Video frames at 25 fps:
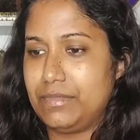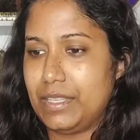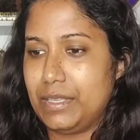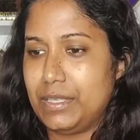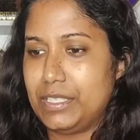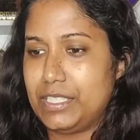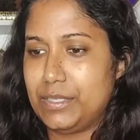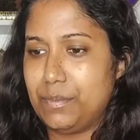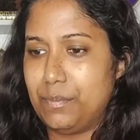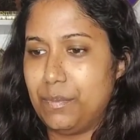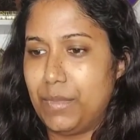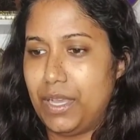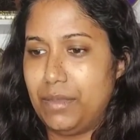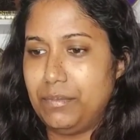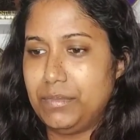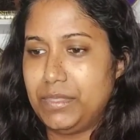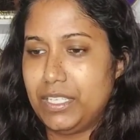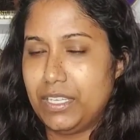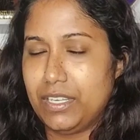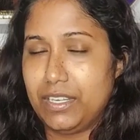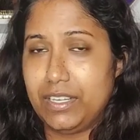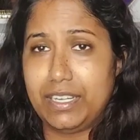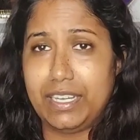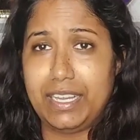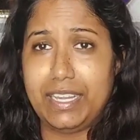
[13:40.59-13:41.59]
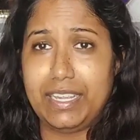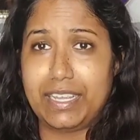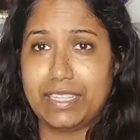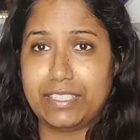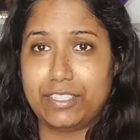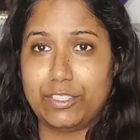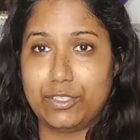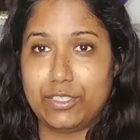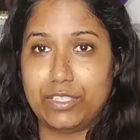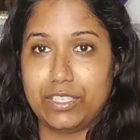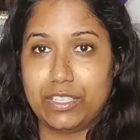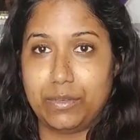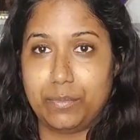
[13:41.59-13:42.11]
It's Mom30
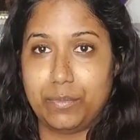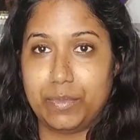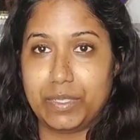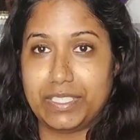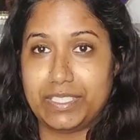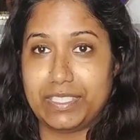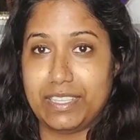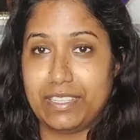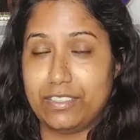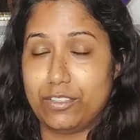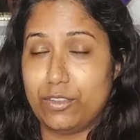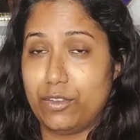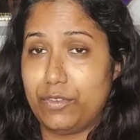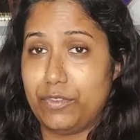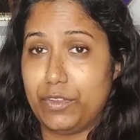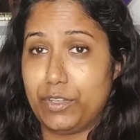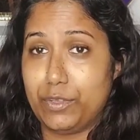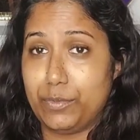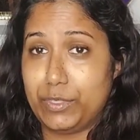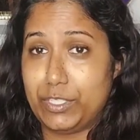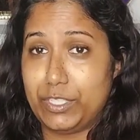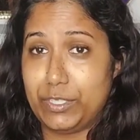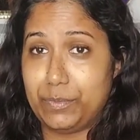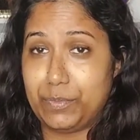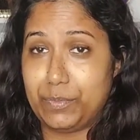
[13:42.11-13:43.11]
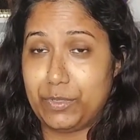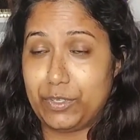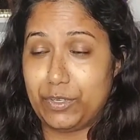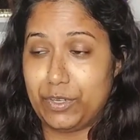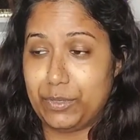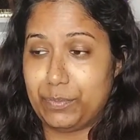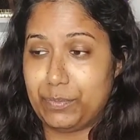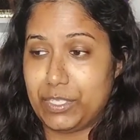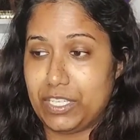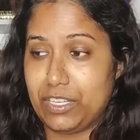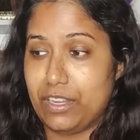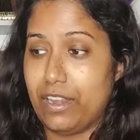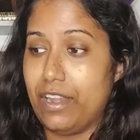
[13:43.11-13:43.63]
gets you 30% off your
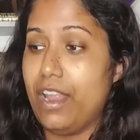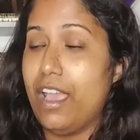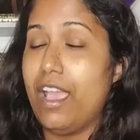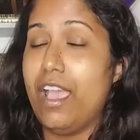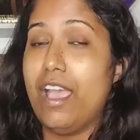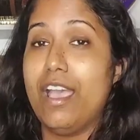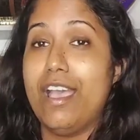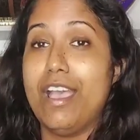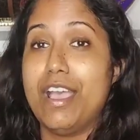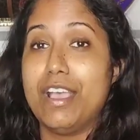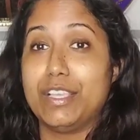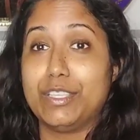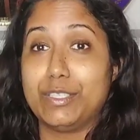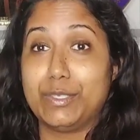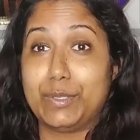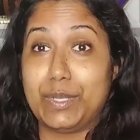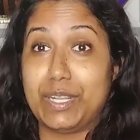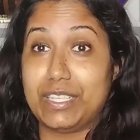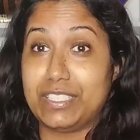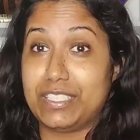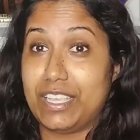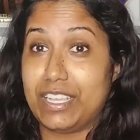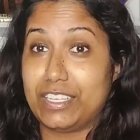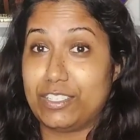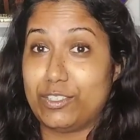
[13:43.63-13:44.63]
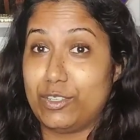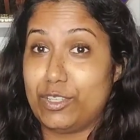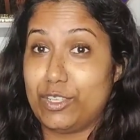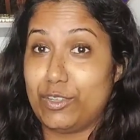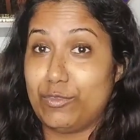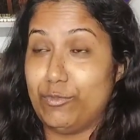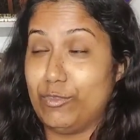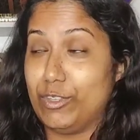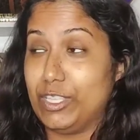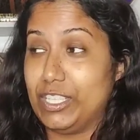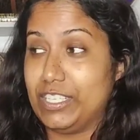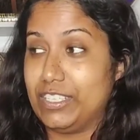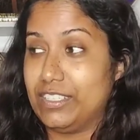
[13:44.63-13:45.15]
subscription. So that's actually a
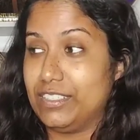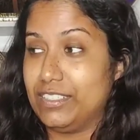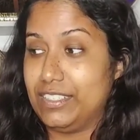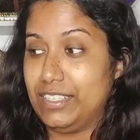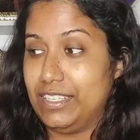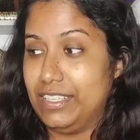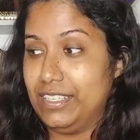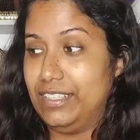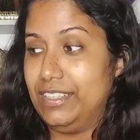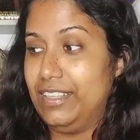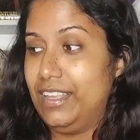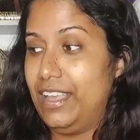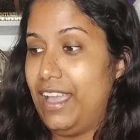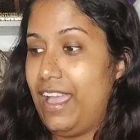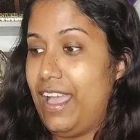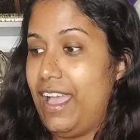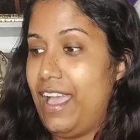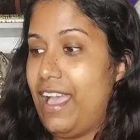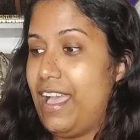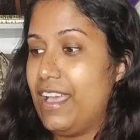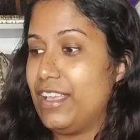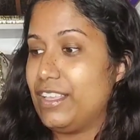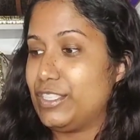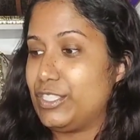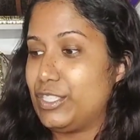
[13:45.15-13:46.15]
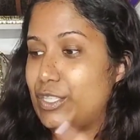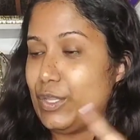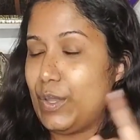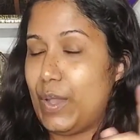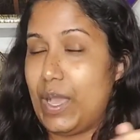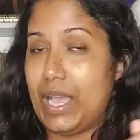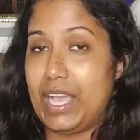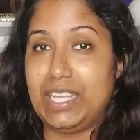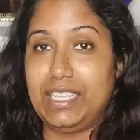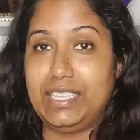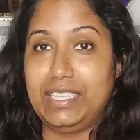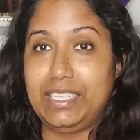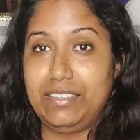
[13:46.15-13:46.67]
really good deal. So
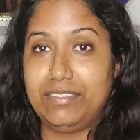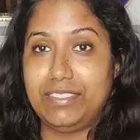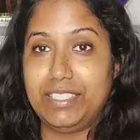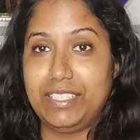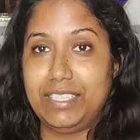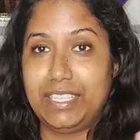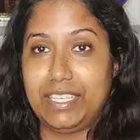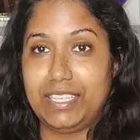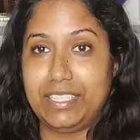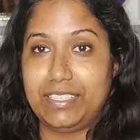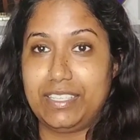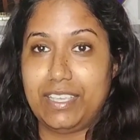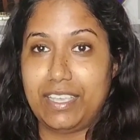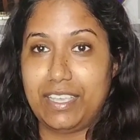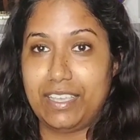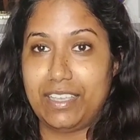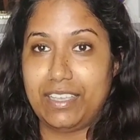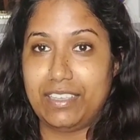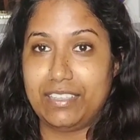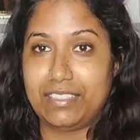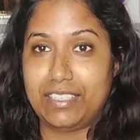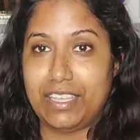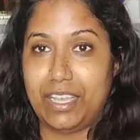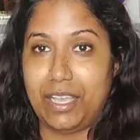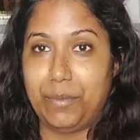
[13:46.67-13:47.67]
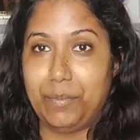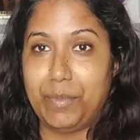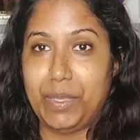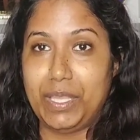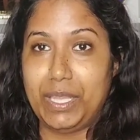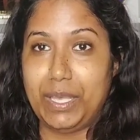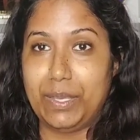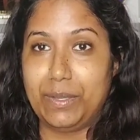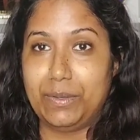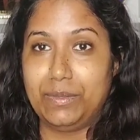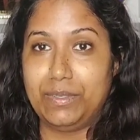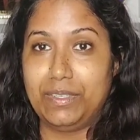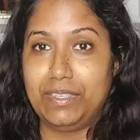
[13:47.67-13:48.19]
I'll leave the link down
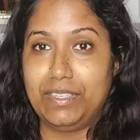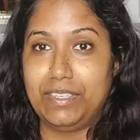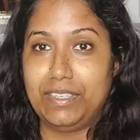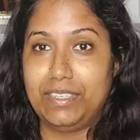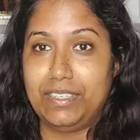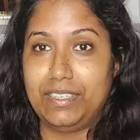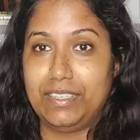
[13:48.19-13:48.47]
below.